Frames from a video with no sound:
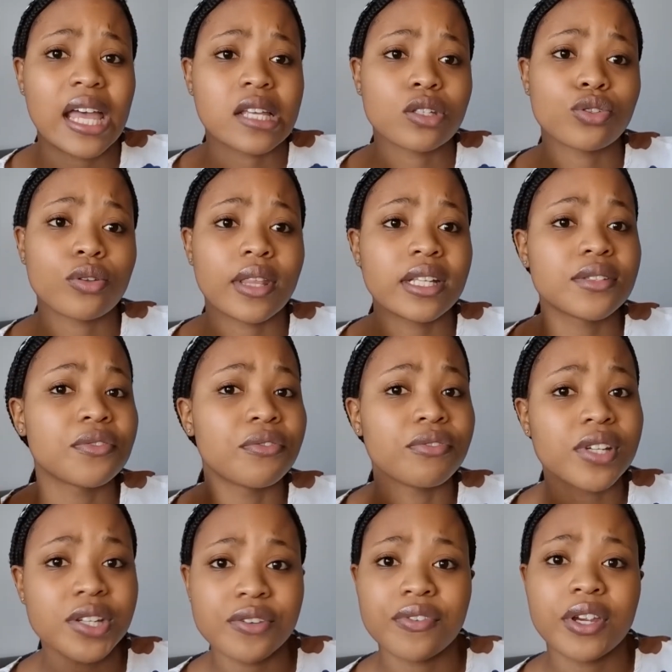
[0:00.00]
So that's
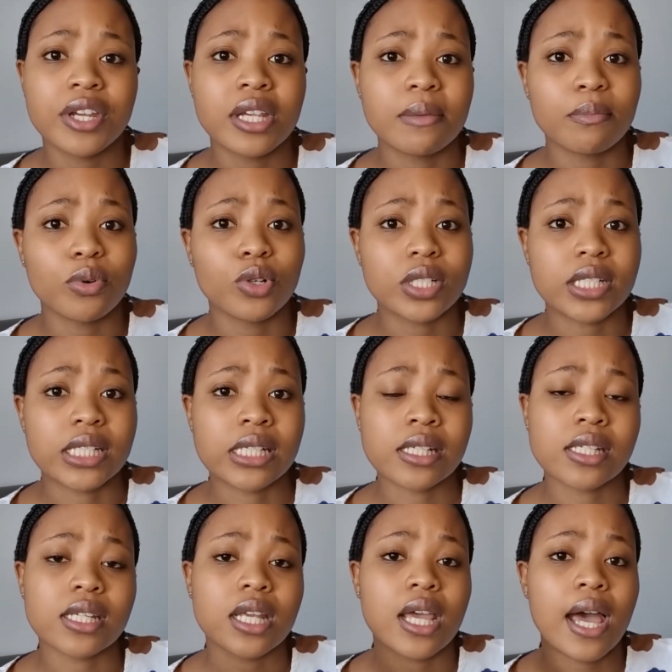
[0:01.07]
very, very important